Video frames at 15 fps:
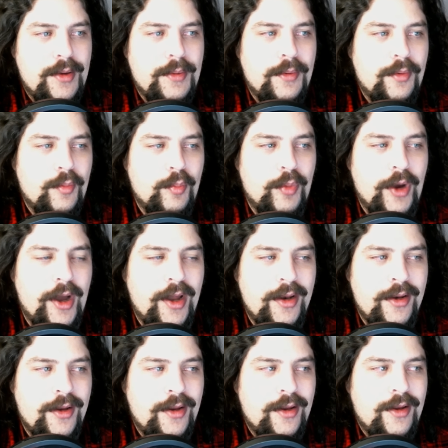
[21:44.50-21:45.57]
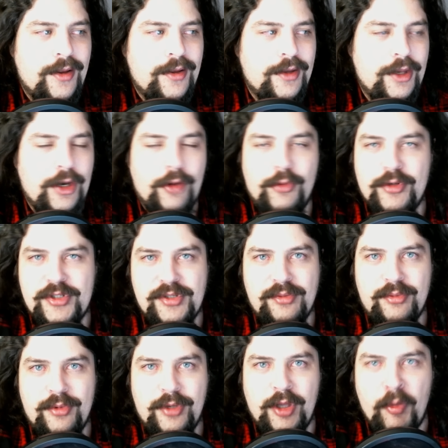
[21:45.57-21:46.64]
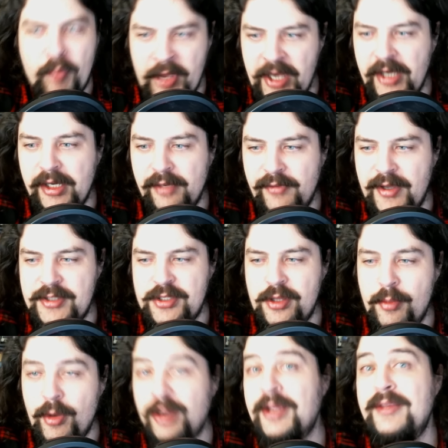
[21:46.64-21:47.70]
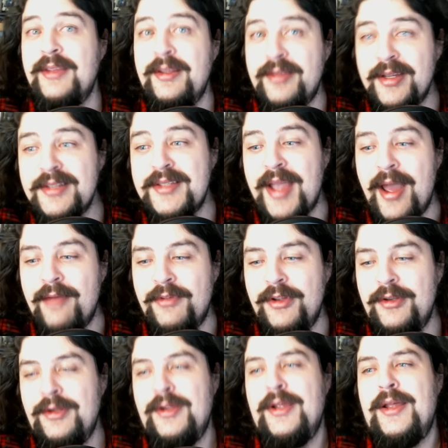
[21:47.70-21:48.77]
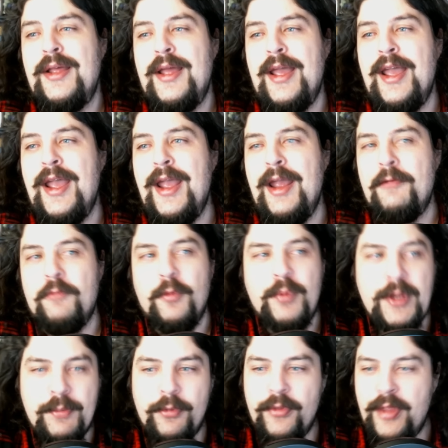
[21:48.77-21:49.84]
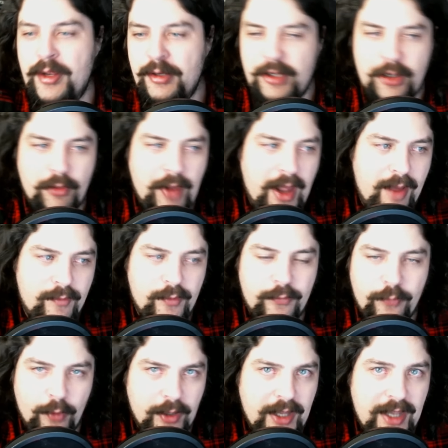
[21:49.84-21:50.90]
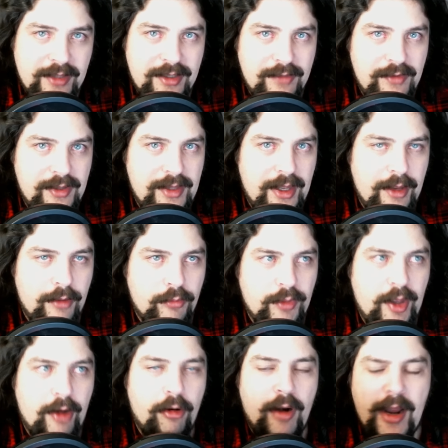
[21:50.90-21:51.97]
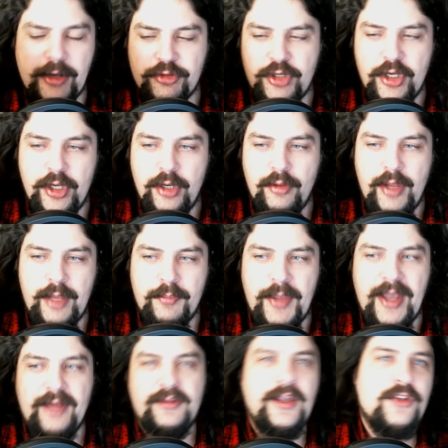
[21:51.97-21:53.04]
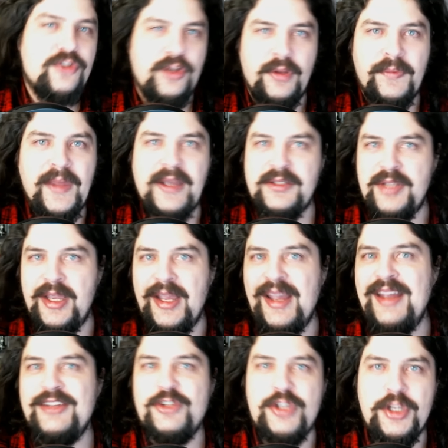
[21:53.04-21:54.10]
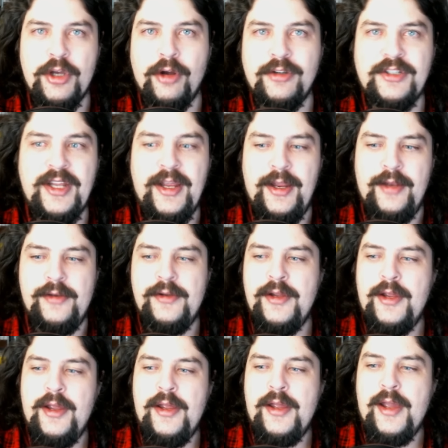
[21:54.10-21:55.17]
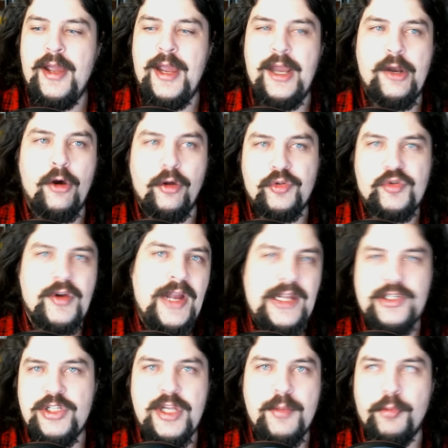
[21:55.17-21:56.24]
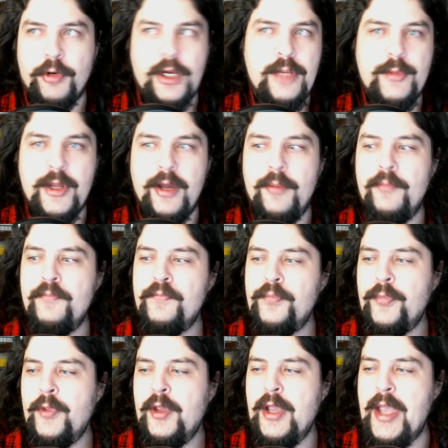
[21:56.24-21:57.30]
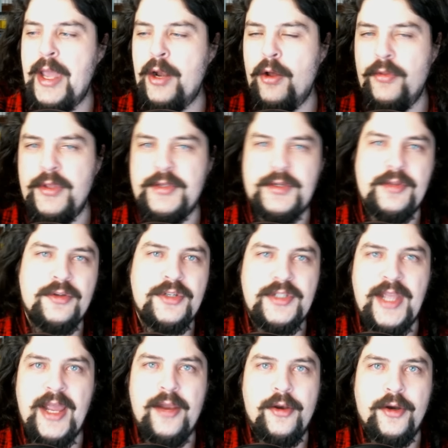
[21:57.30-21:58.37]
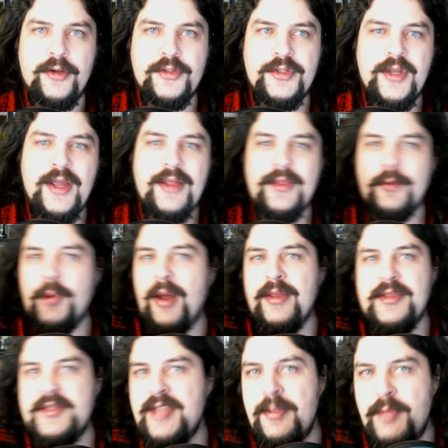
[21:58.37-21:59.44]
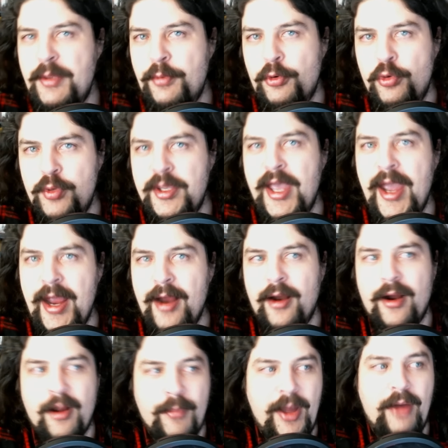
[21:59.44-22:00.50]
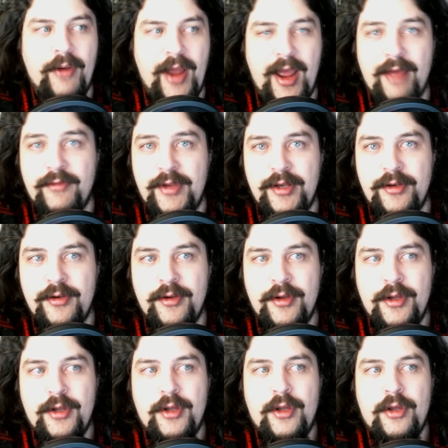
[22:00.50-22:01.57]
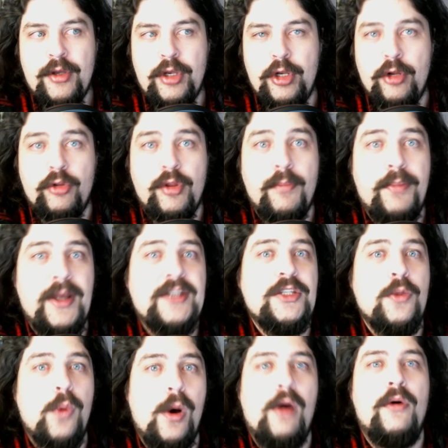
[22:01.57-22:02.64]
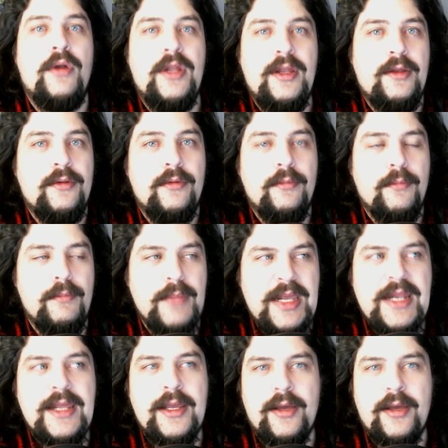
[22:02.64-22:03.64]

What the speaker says: but, you know, there's a competing device on the market that does have it. And for people that, you know, have a 4K TV that are actually going to, like, pay attention to things like HDR10 and Ultra HD Premium and all these other standards, they're probably the same people who care about having, you know, the best quality media